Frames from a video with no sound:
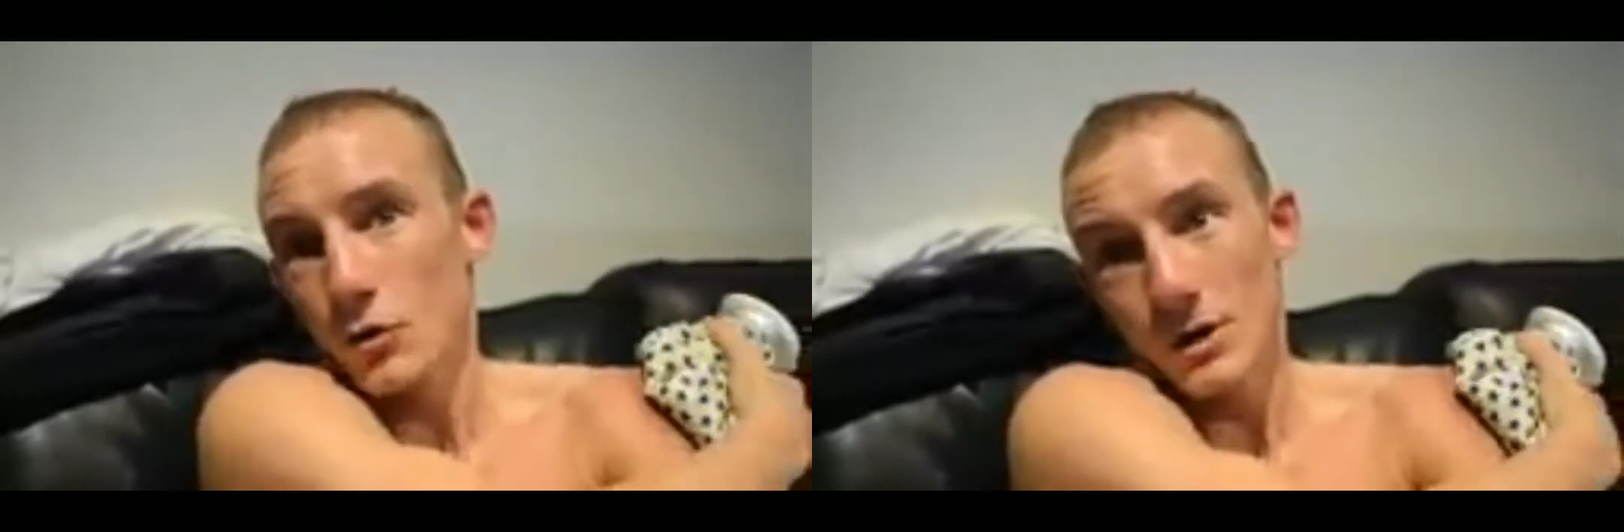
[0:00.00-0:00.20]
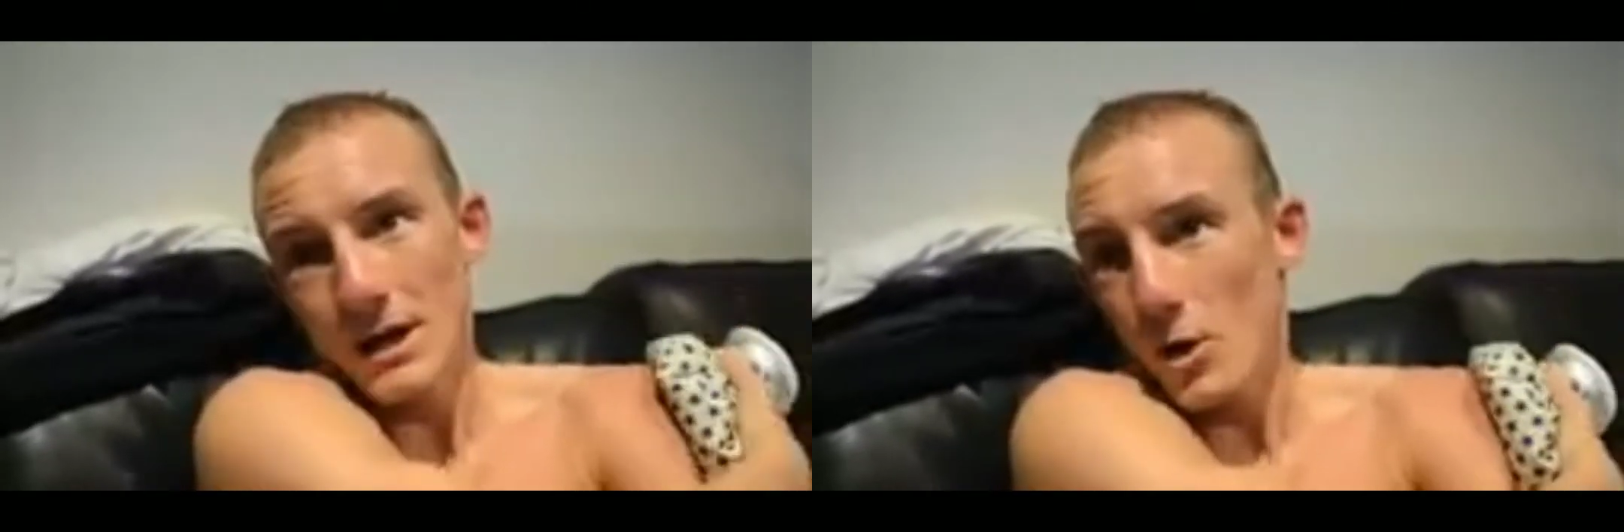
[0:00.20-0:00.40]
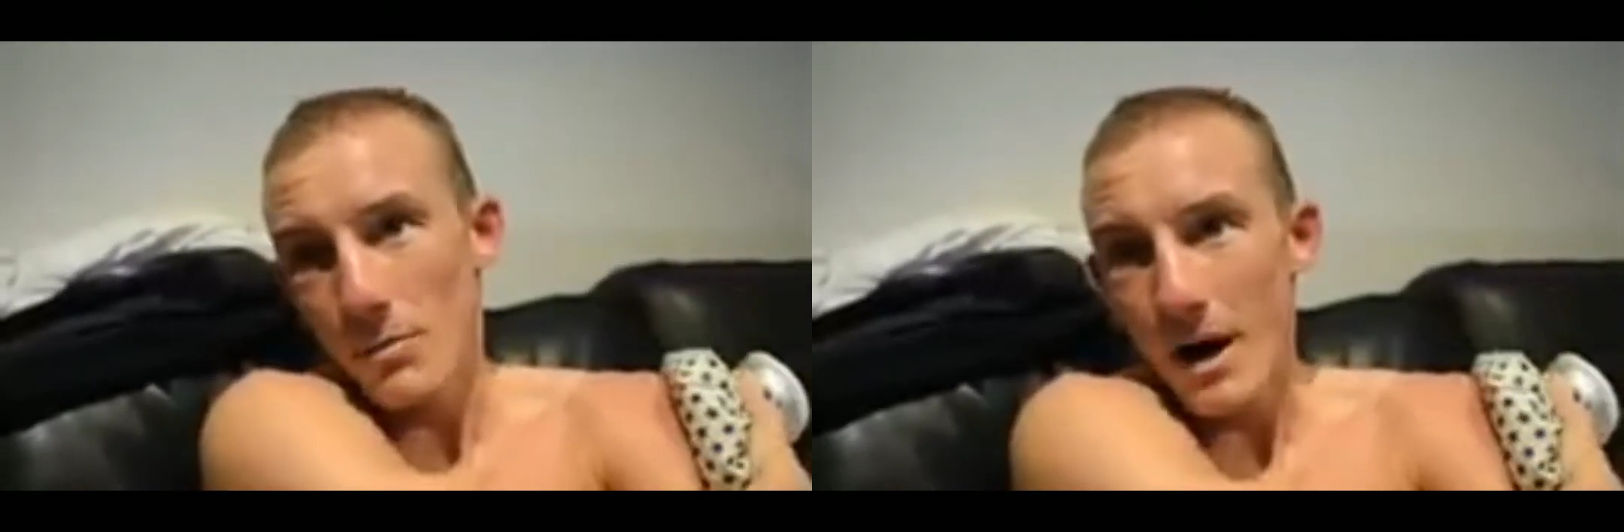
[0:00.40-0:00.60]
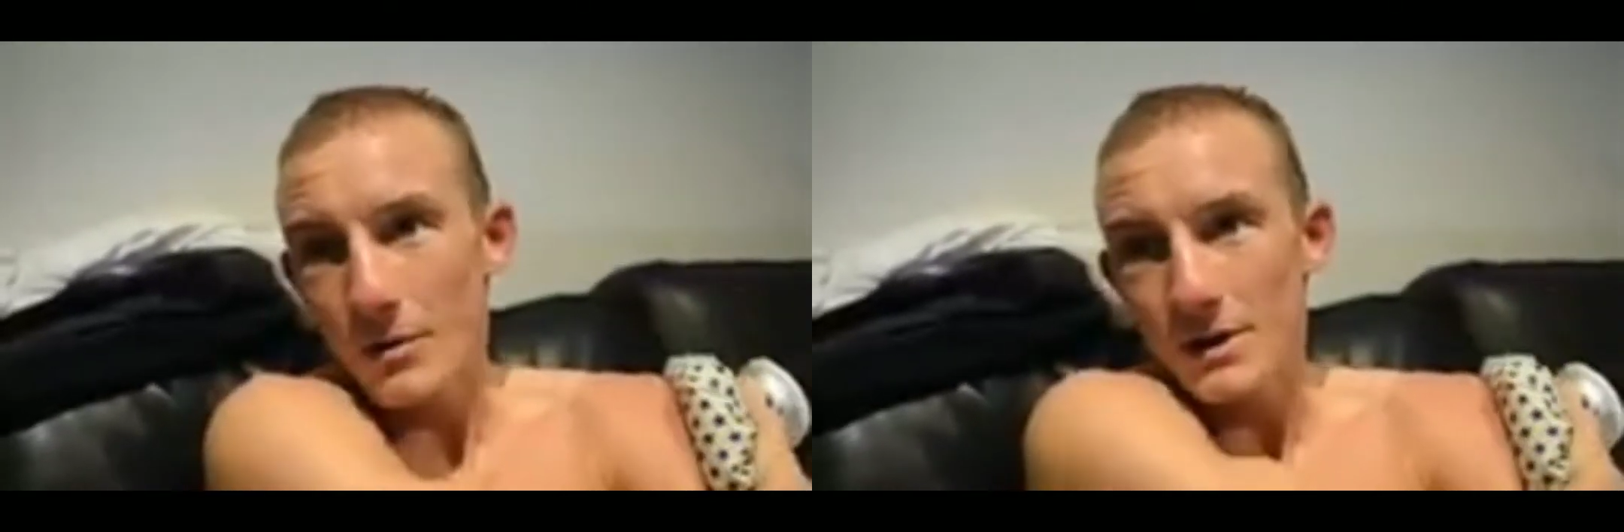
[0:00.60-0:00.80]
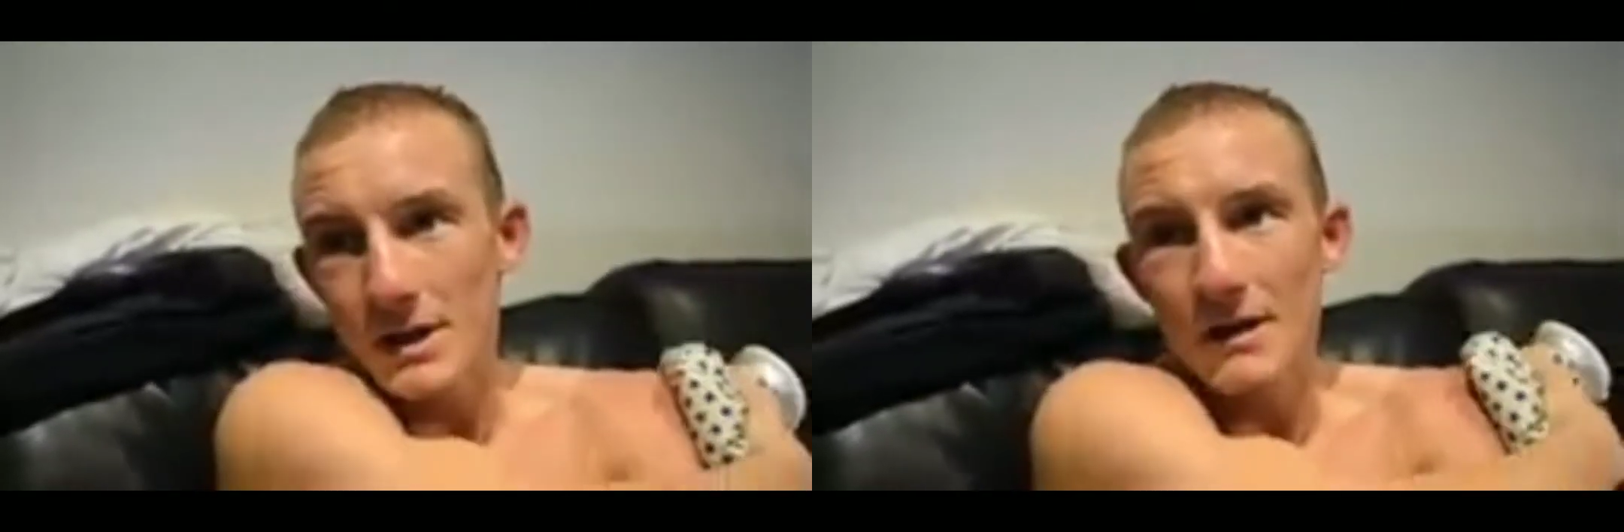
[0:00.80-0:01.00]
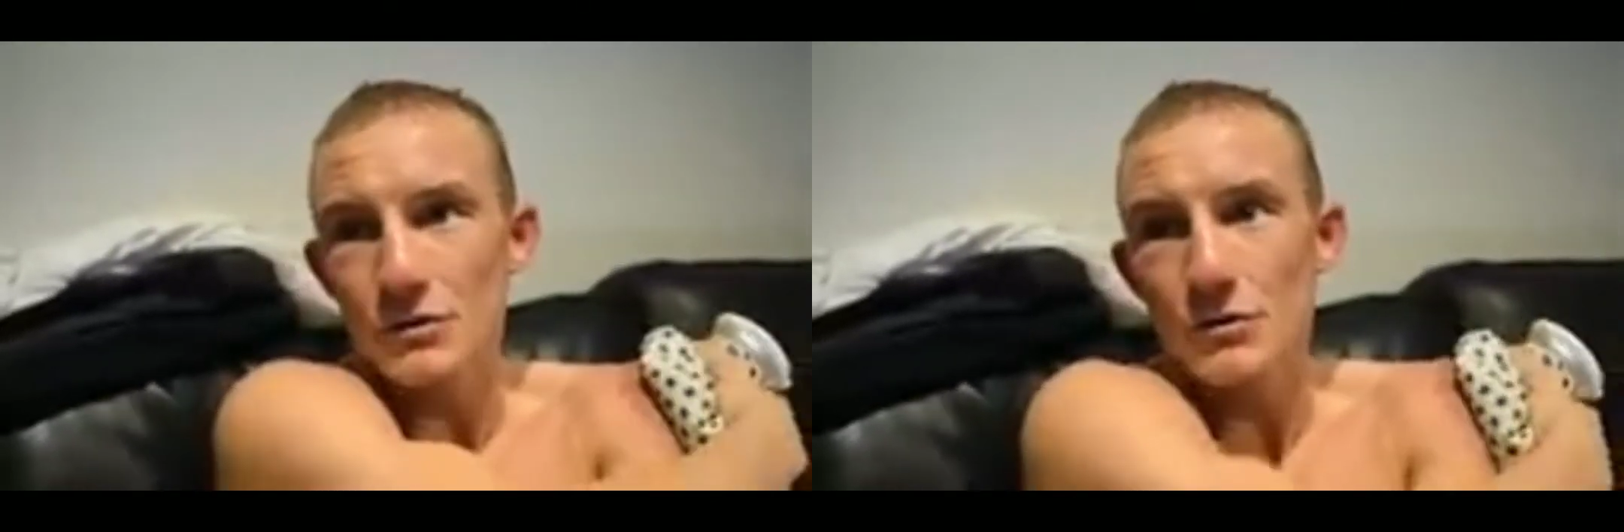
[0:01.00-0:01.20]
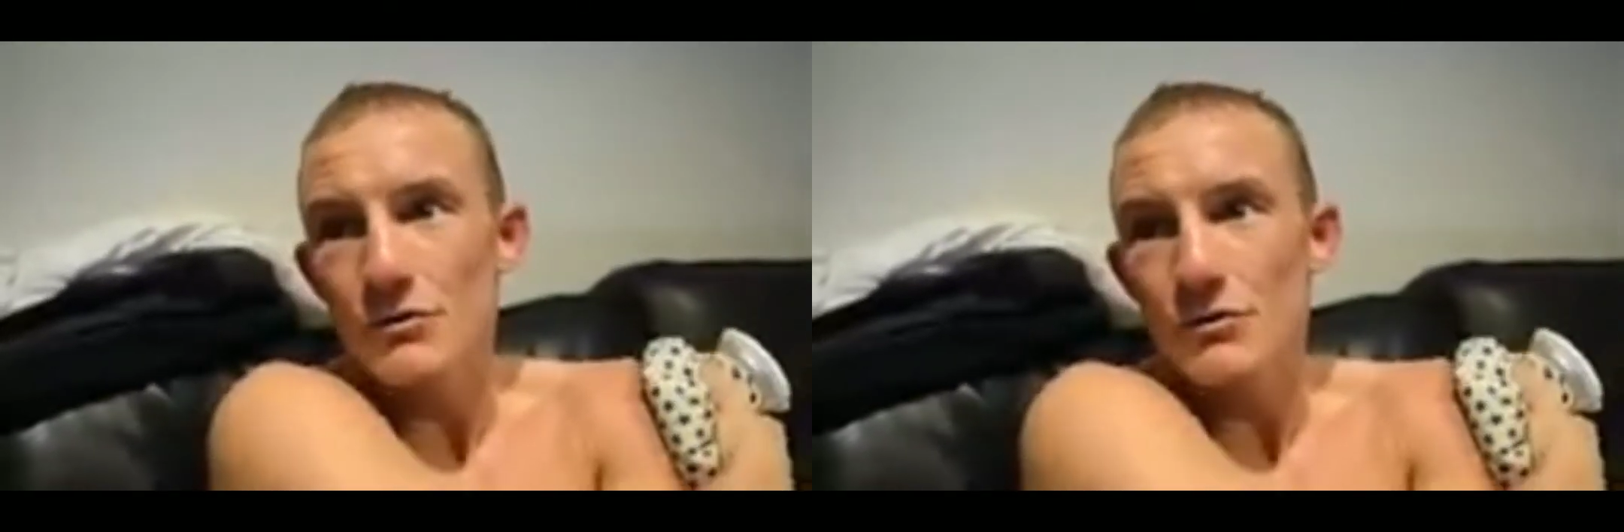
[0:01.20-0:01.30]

couldn't get no power in the left up